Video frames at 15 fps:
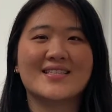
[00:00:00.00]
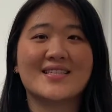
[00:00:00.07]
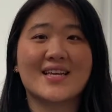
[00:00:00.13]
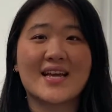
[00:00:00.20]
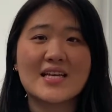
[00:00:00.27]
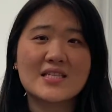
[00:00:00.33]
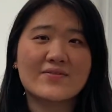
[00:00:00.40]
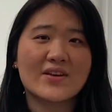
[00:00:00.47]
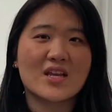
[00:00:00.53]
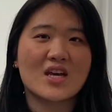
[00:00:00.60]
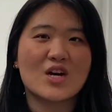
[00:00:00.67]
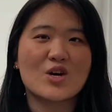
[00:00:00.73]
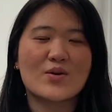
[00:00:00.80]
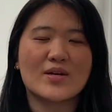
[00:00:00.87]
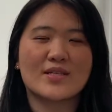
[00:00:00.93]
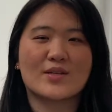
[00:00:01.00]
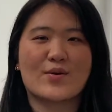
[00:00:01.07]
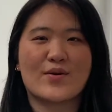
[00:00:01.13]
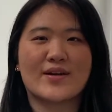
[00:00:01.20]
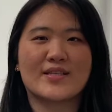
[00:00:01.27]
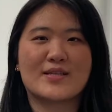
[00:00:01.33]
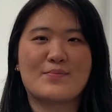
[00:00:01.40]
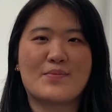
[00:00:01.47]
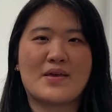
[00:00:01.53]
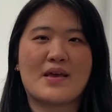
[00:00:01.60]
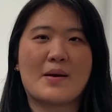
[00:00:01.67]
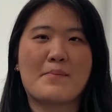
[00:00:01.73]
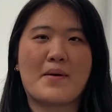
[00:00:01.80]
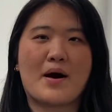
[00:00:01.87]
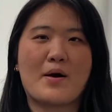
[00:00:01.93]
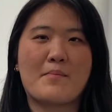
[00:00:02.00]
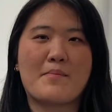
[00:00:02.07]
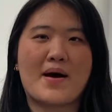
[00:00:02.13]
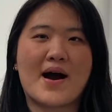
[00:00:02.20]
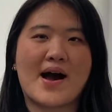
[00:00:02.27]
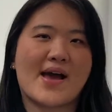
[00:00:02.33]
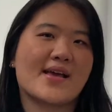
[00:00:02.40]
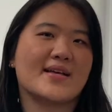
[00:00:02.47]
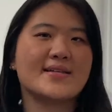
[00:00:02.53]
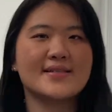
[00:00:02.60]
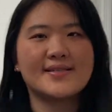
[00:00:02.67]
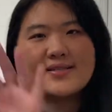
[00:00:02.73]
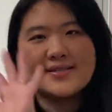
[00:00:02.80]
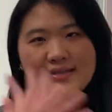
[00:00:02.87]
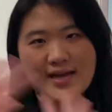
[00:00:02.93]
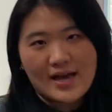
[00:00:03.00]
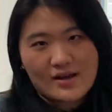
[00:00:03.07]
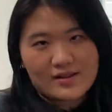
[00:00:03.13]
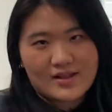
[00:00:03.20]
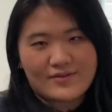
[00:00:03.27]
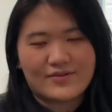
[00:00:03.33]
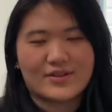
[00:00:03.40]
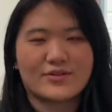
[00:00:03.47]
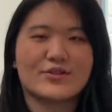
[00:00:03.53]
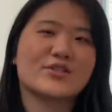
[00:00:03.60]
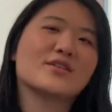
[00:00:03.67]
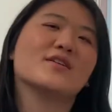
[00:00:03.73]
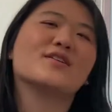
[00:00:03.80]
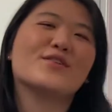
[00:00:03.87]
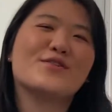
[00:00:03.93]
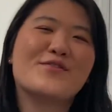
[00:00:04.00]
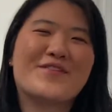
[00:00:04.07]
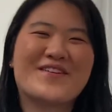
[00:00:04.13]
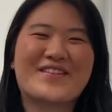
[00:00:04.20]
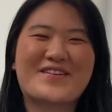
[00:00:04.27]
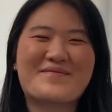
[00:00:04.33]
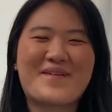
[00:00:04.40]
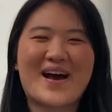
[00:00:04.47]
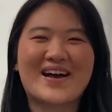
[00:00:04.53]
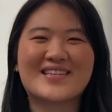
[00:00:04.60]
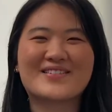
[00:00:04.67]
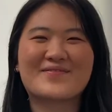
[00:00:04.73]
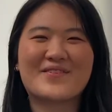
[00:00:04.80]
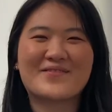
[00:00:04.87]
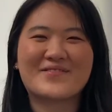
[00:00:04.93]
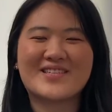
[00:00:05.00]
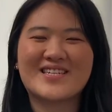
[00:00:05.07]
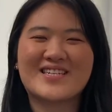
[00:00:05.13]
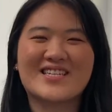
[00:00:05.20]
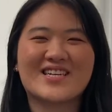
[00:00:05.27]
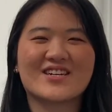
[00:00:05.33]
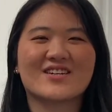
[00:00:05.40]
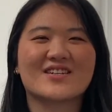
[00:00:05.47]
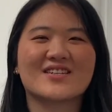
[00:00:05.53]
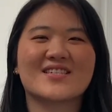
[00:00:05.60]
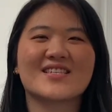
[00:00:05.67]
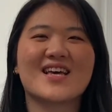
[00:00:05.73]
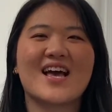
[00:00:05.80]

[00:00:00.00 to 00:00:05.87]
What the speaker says: Today's video is going to be about my style evolution over the past 15 years